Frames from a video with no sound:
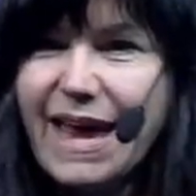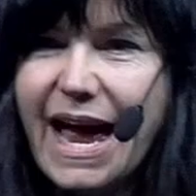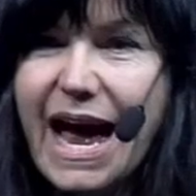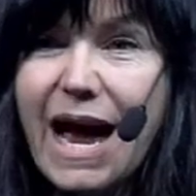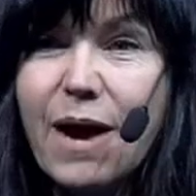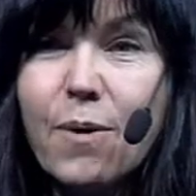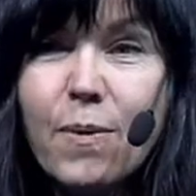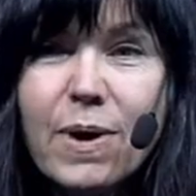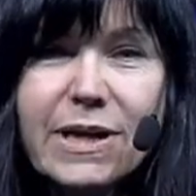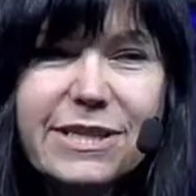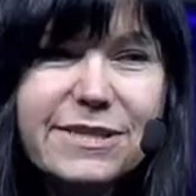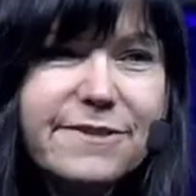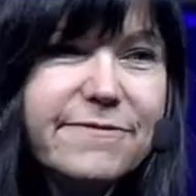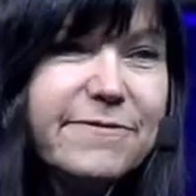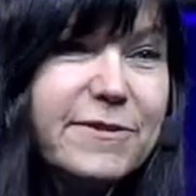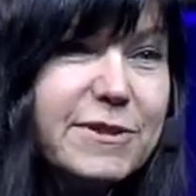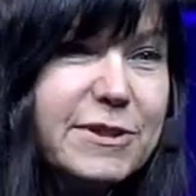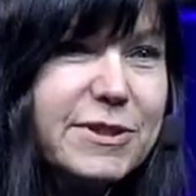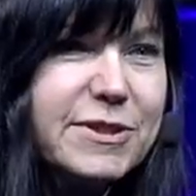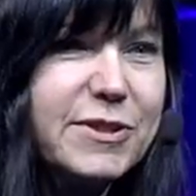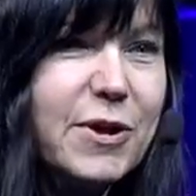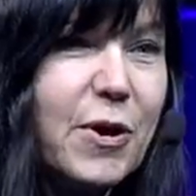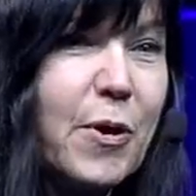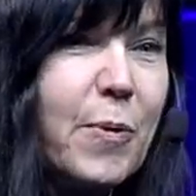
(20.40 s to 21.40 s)
want to
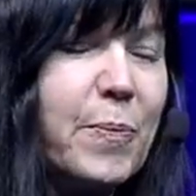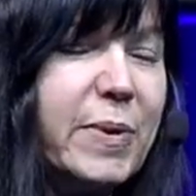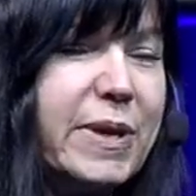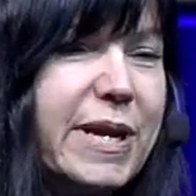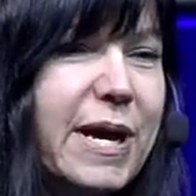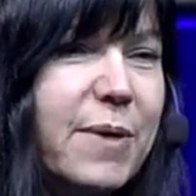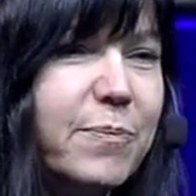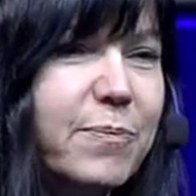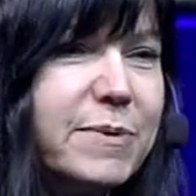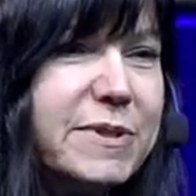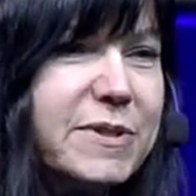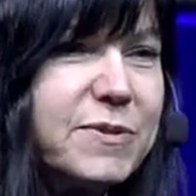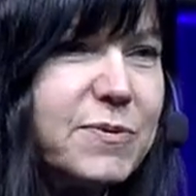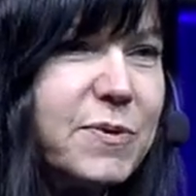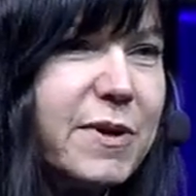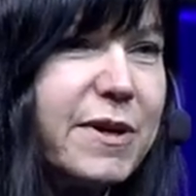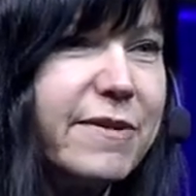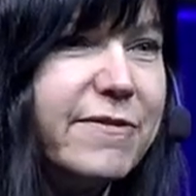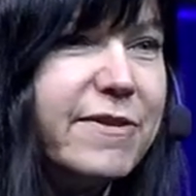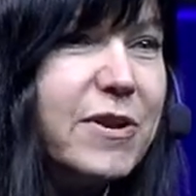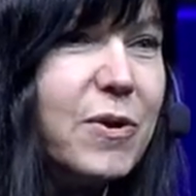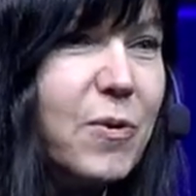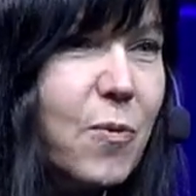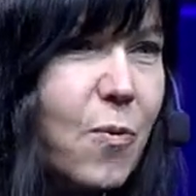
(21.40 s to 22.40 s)
first open up with sort
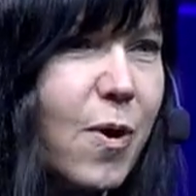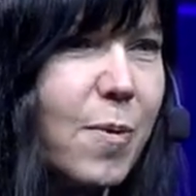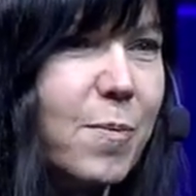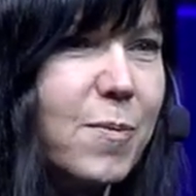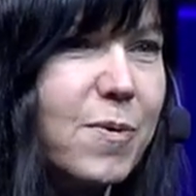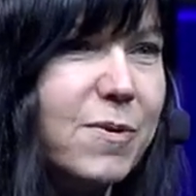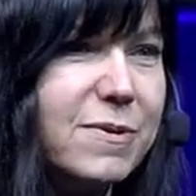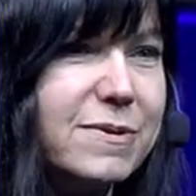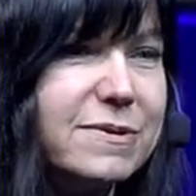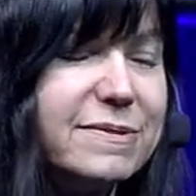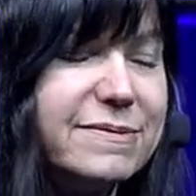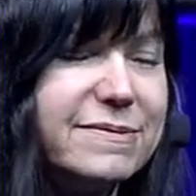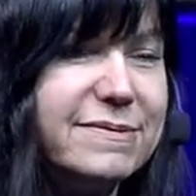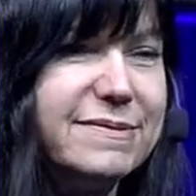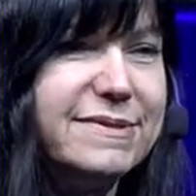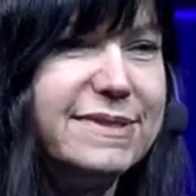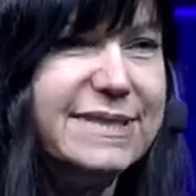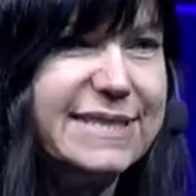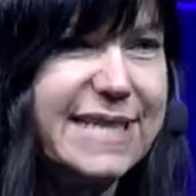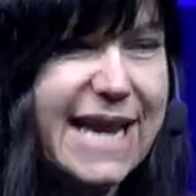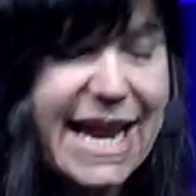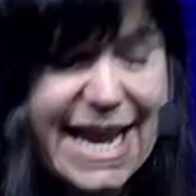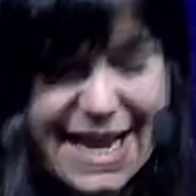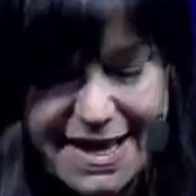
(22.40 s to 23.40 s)
of a normal
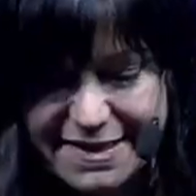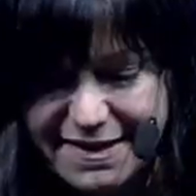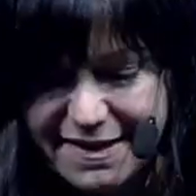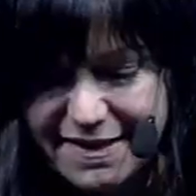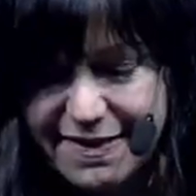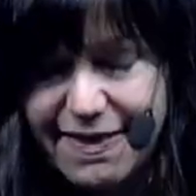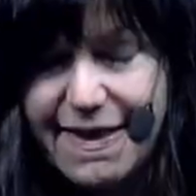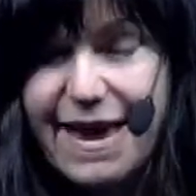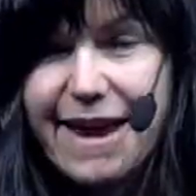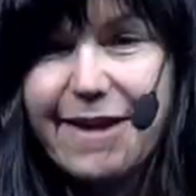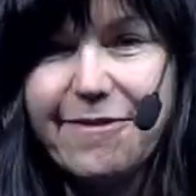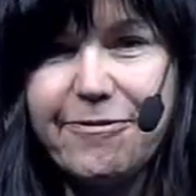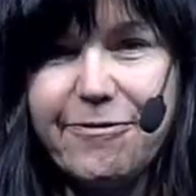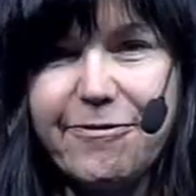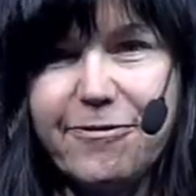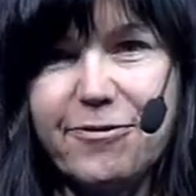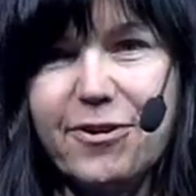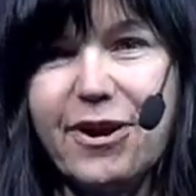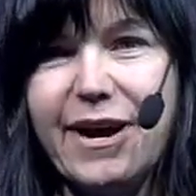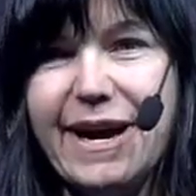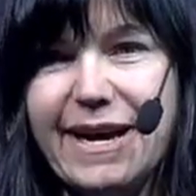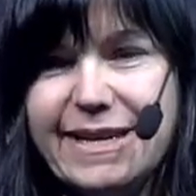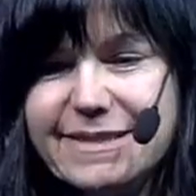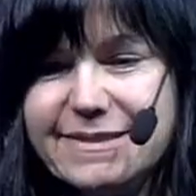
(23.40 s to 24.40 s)
day in the life
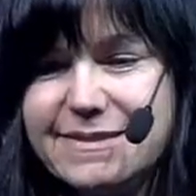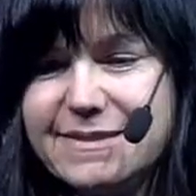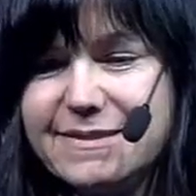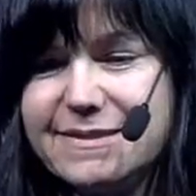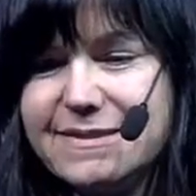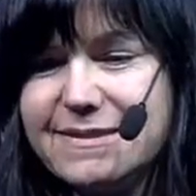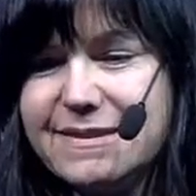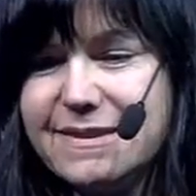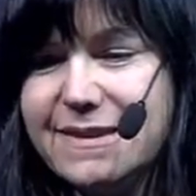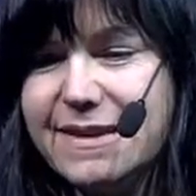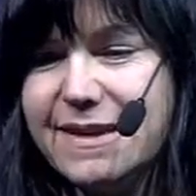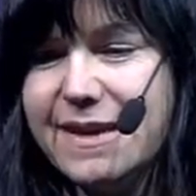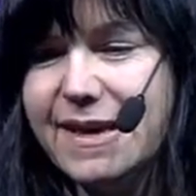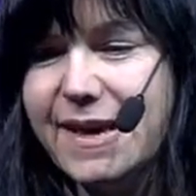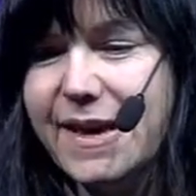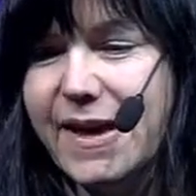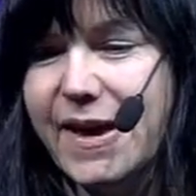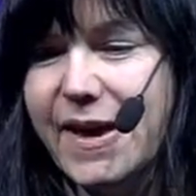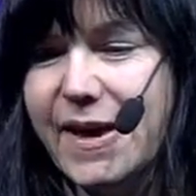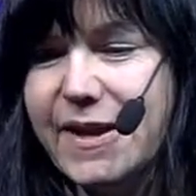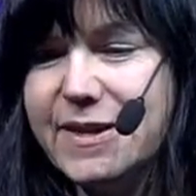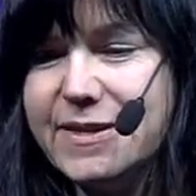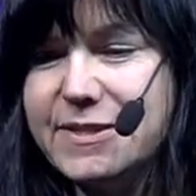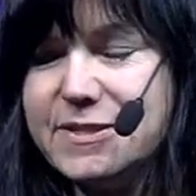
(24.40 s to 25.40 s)
for us.
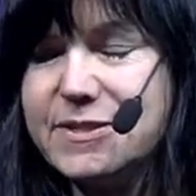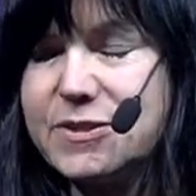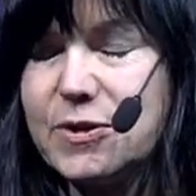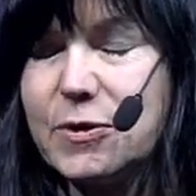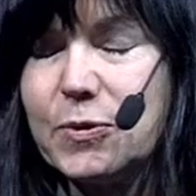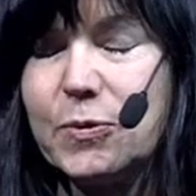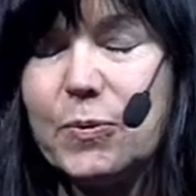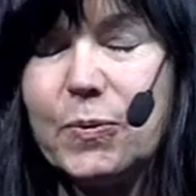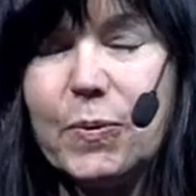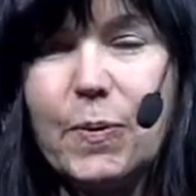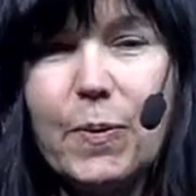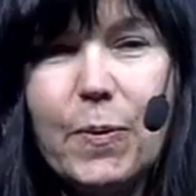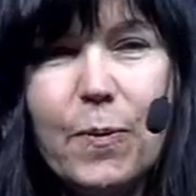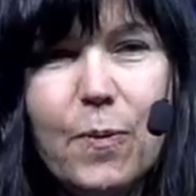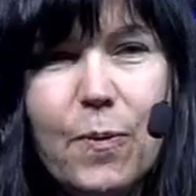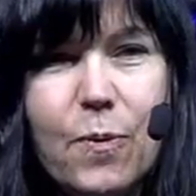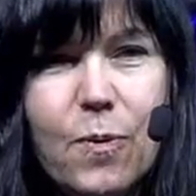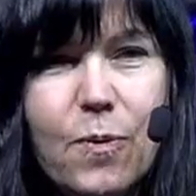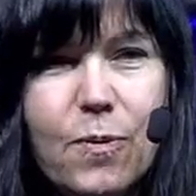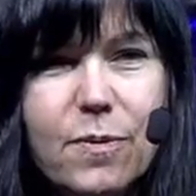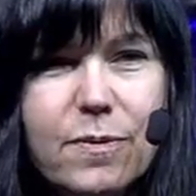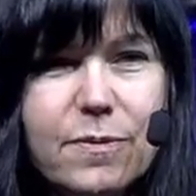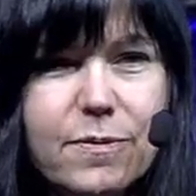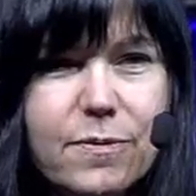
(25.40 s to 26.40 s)
So
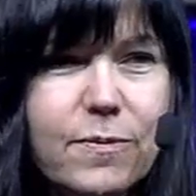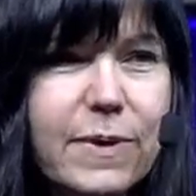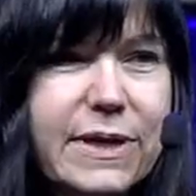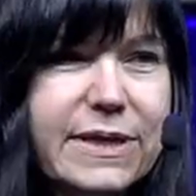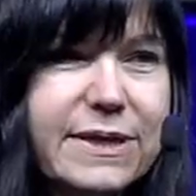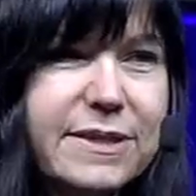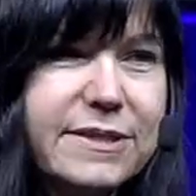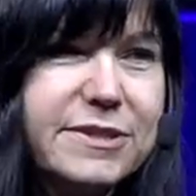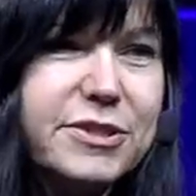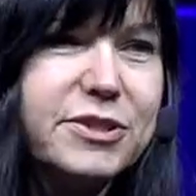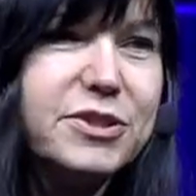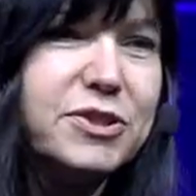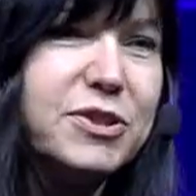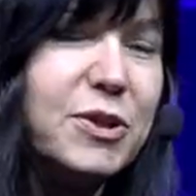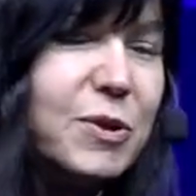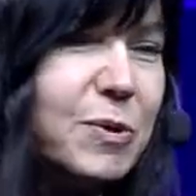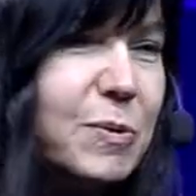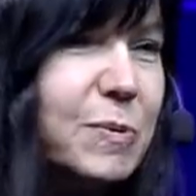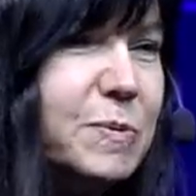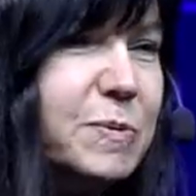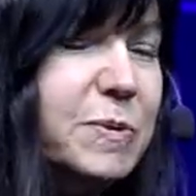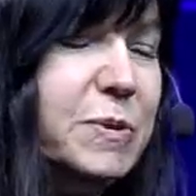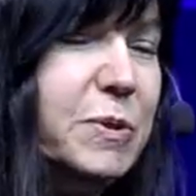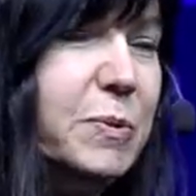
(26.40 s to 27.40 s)
what this
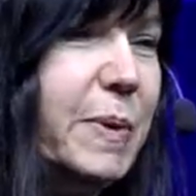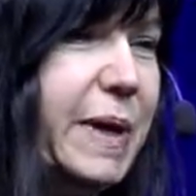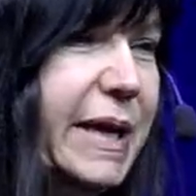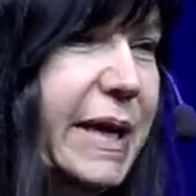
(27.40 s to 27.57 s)
shows you